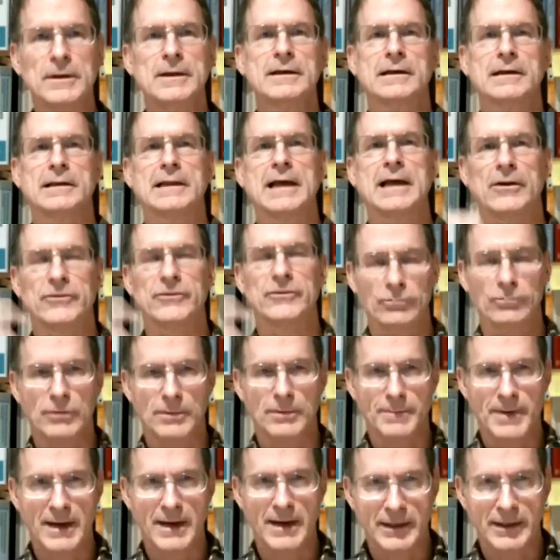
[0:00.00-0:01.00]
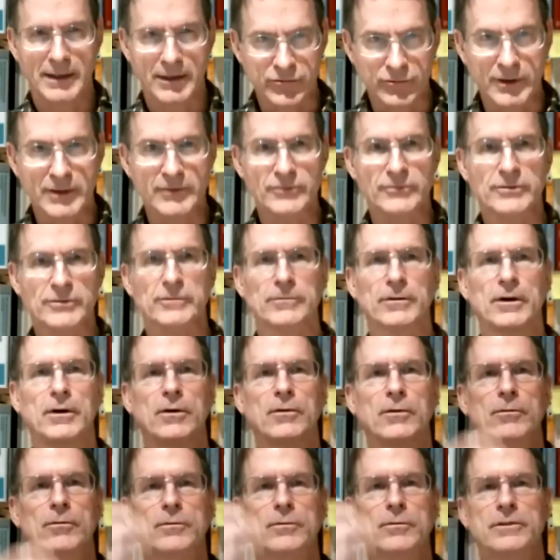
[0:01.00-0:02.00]
allows the remaining trees to
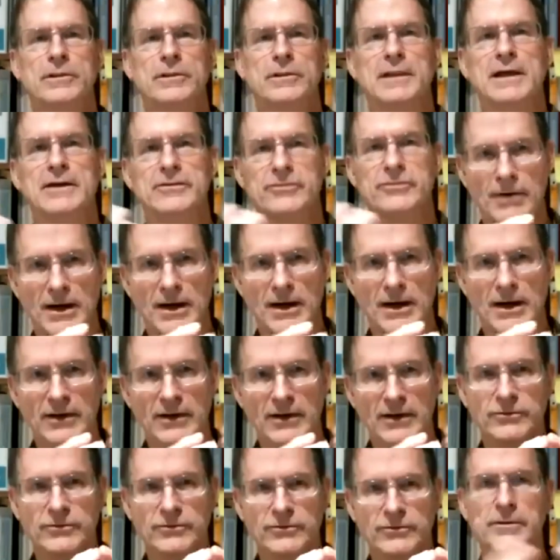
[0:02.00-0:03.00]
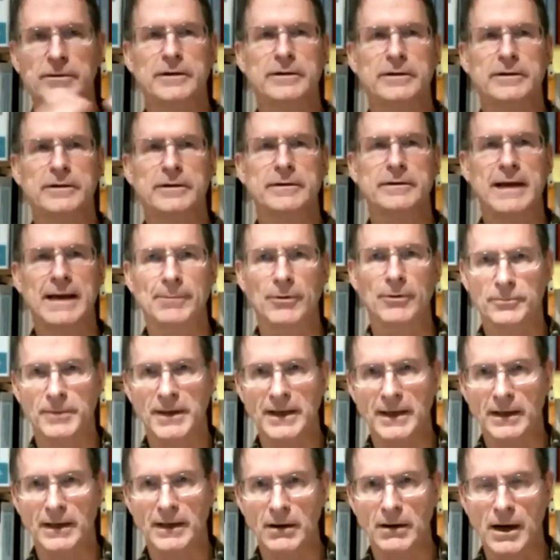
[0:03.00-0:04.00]
grow with less stress due to their neighbors
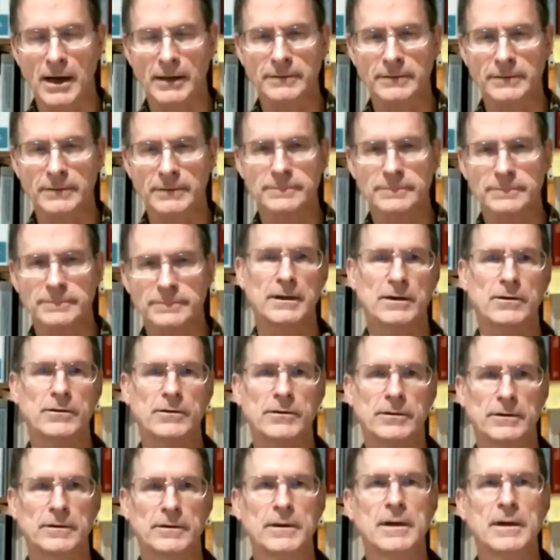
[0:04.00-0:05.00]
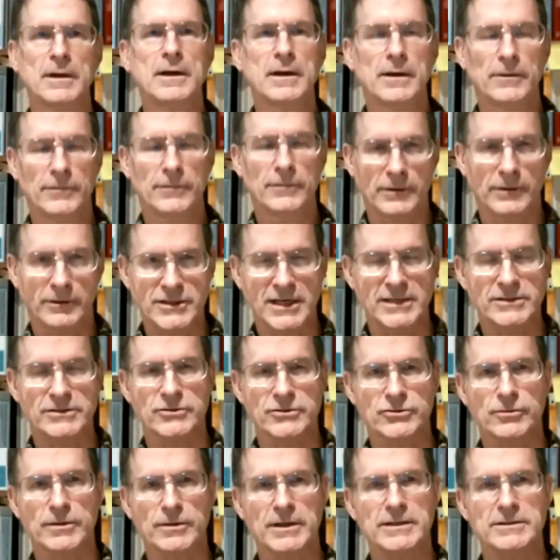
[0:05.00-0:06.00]
being gone, you know, the, the
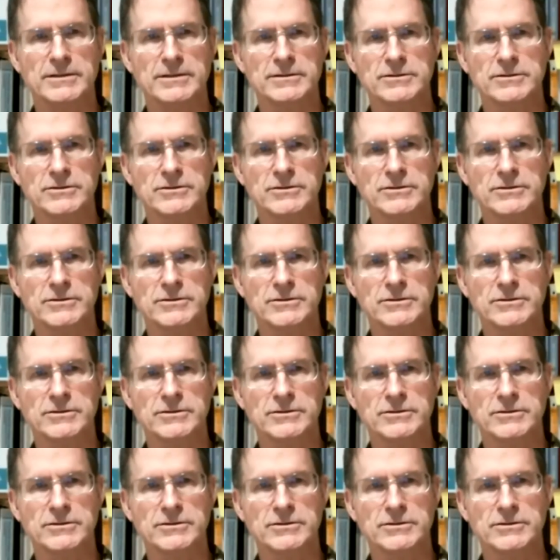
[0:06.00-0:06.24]
adjacent trees.